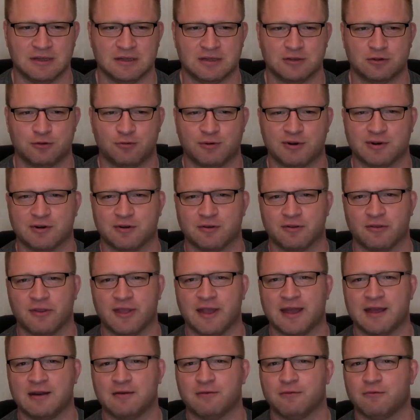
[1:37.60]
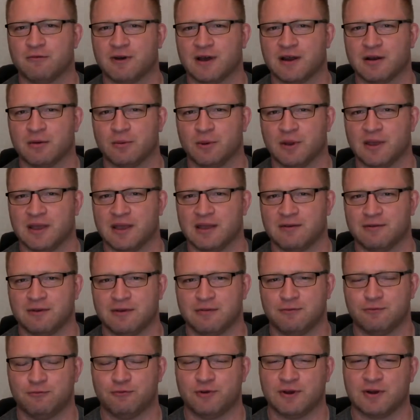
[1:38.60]
trigger on that right away
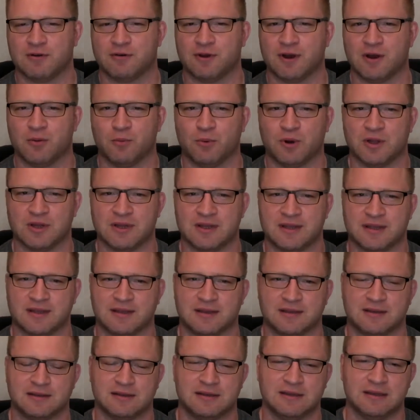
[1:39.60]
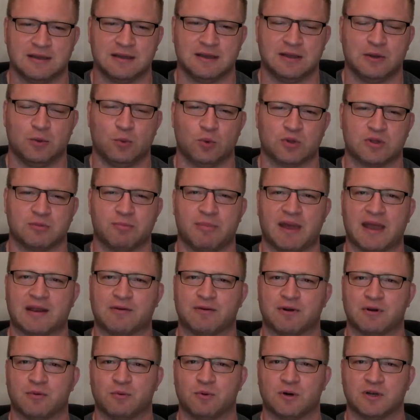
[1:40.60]
and figure out what the
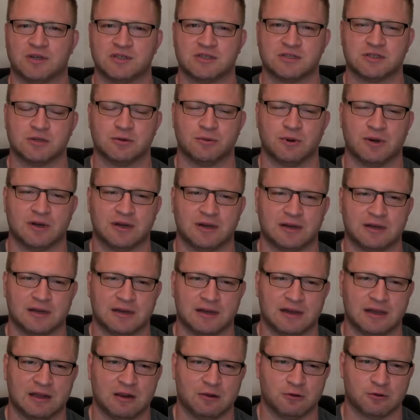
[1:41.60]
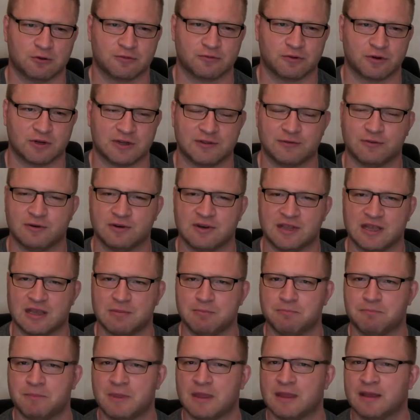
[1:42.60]
background was. So I looked for a different
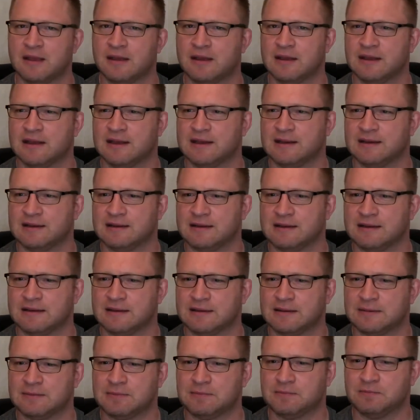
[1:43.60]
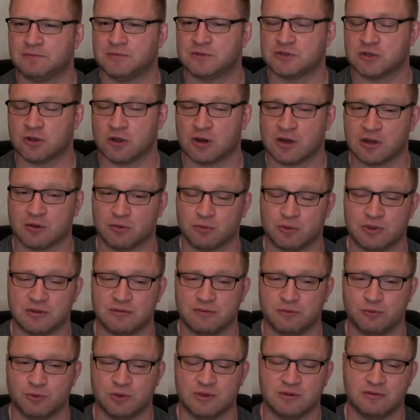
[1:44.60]
name, starting
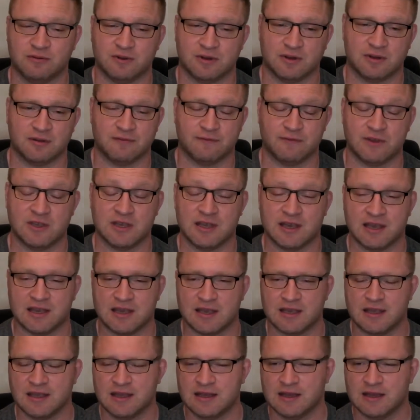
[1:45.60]
with the VA.